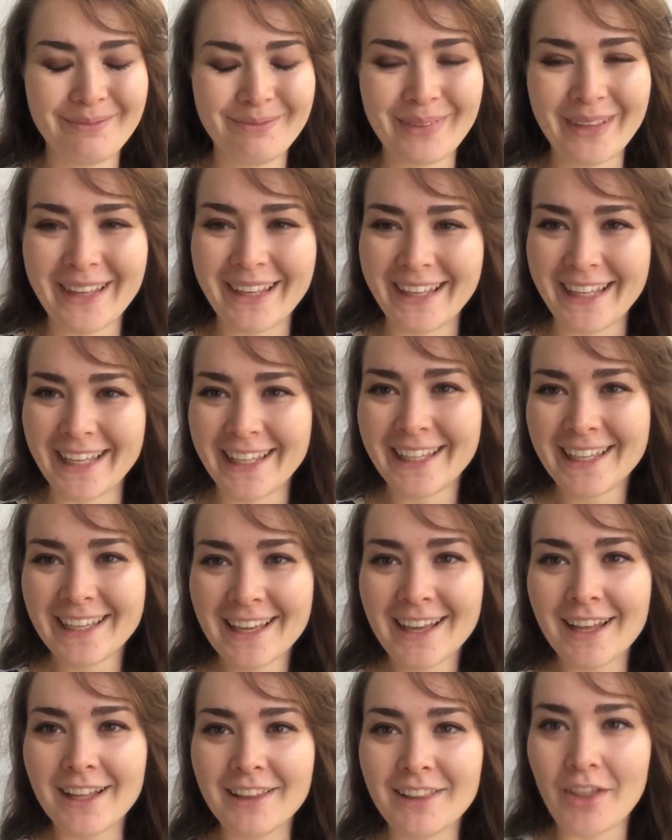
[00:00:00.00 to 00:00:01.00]
be
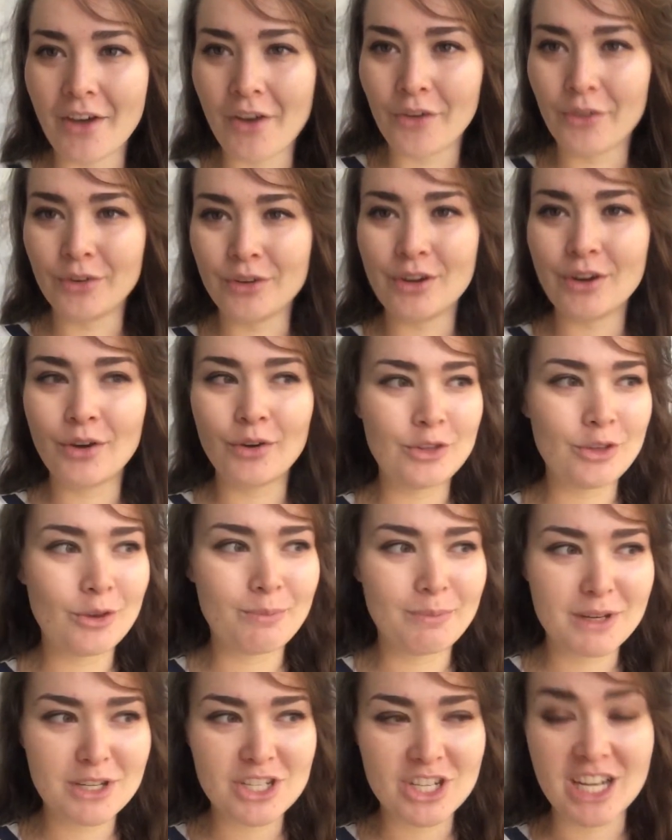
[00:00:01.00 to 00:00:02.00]
alone on
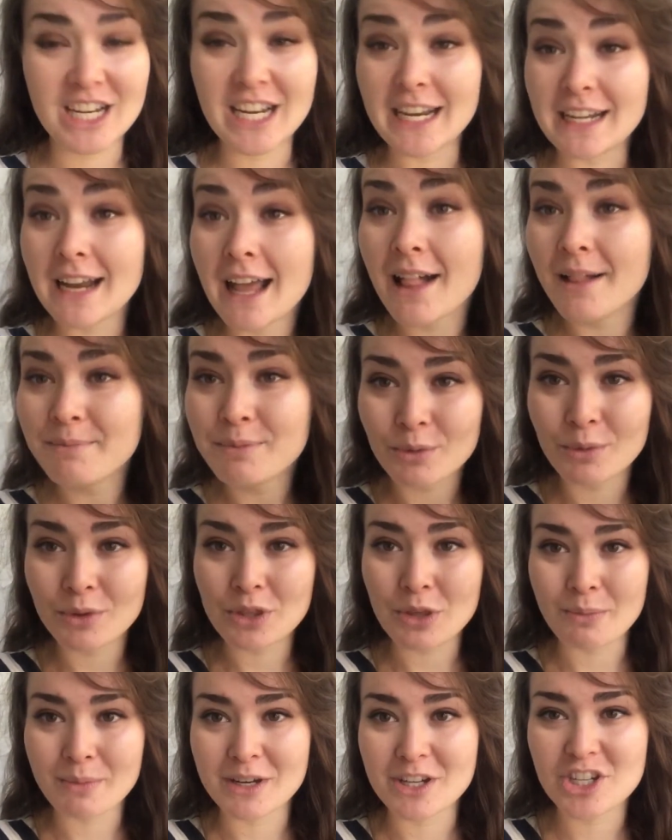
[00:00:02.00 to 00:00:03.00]
your mission and help you
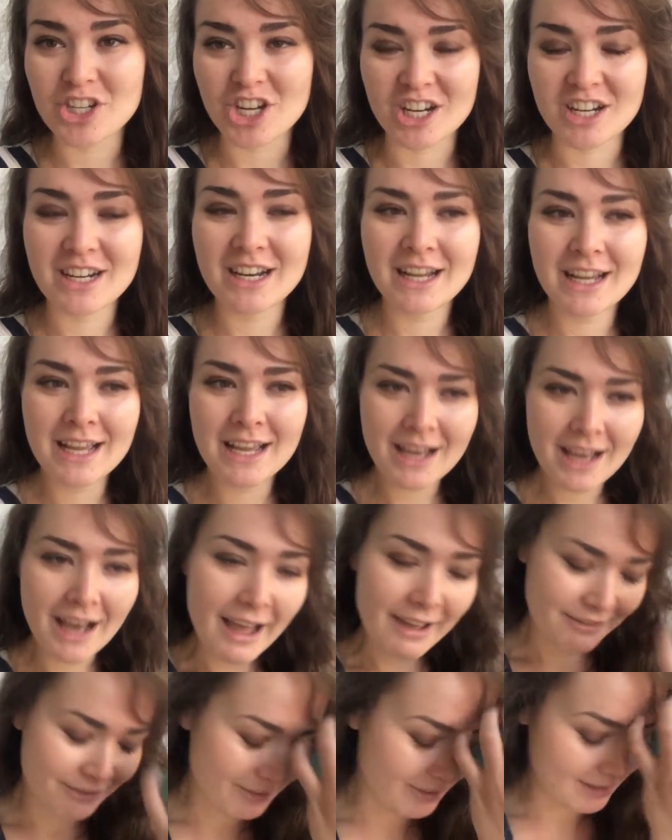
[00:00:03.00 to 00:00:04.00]
with your mission.
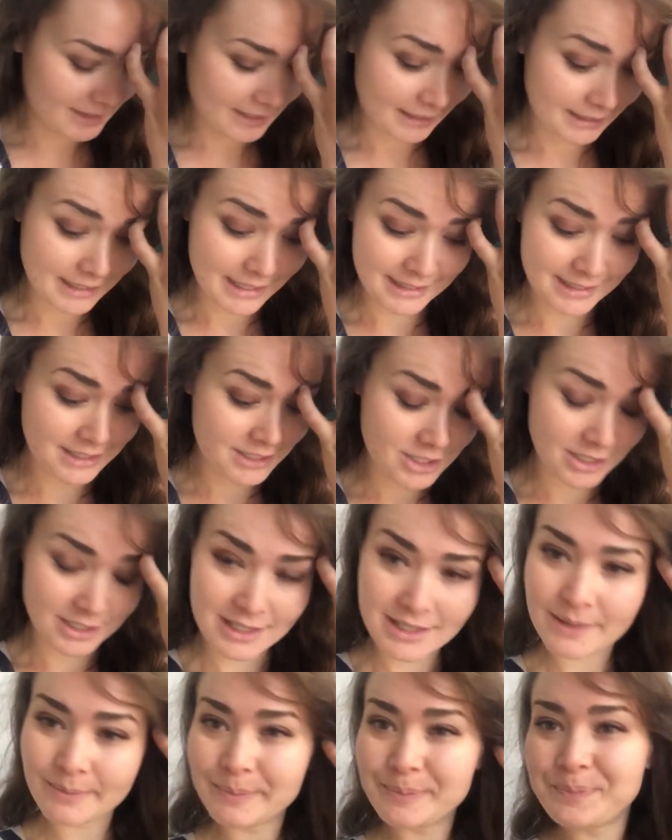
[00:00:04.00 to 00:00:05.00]
I feel like that's
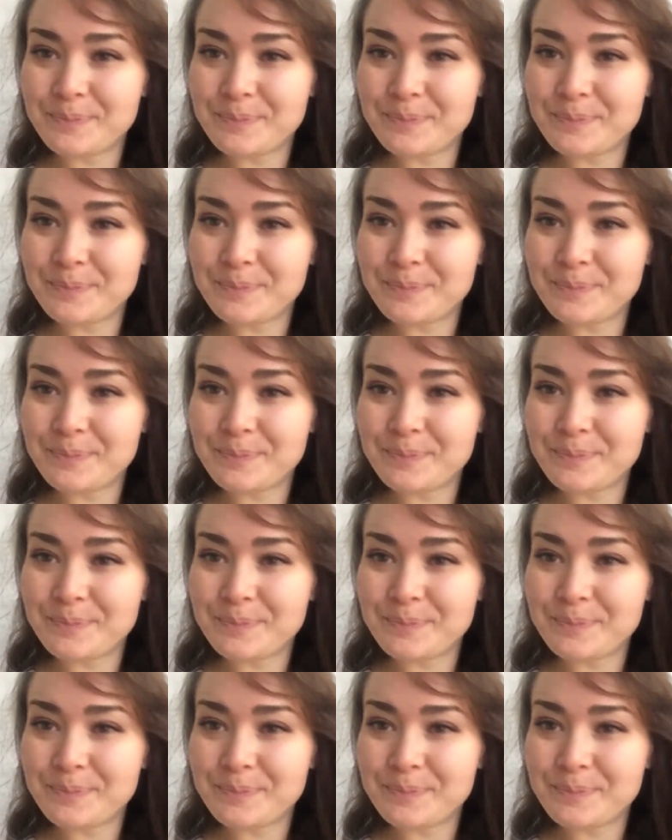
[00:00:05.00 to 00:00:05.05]
just